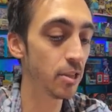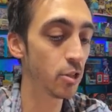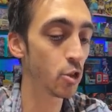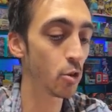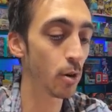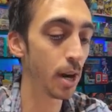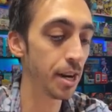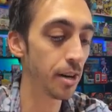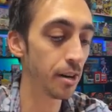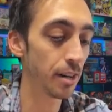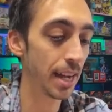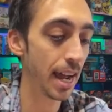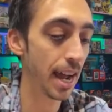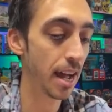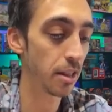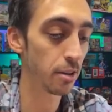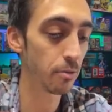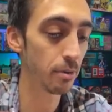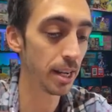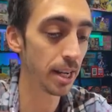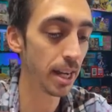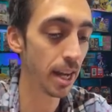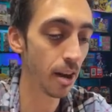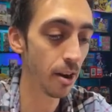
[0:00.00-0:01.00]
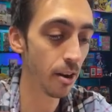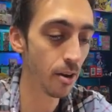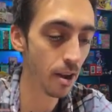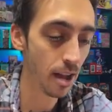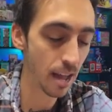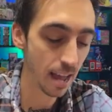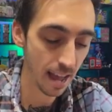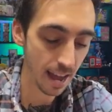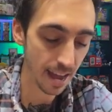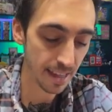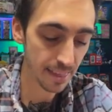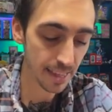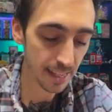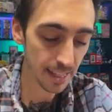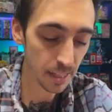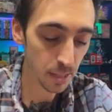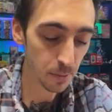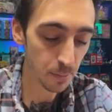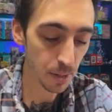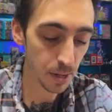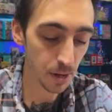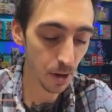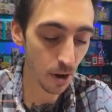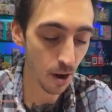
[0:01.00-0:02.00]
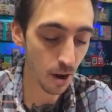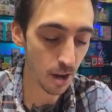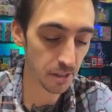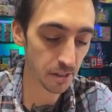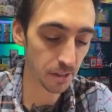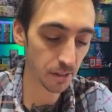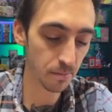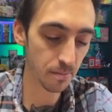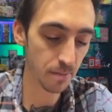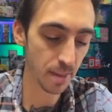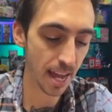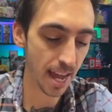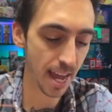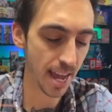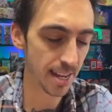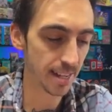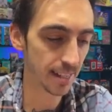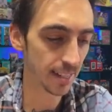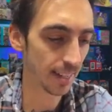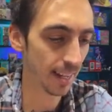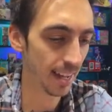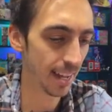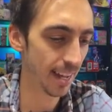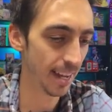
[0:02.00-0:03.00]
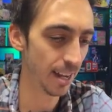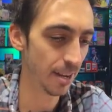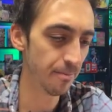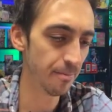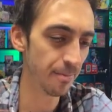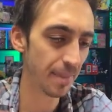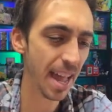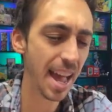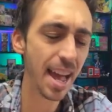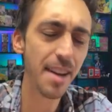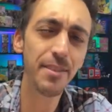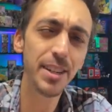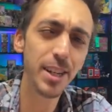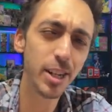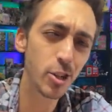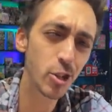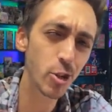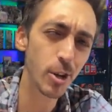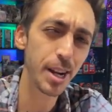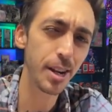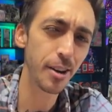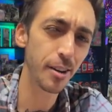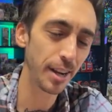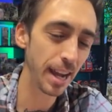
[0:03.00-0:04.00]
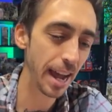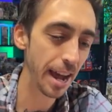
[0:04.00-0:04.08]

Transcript: the trainer gallery go. I think it's been awesome that having a trainer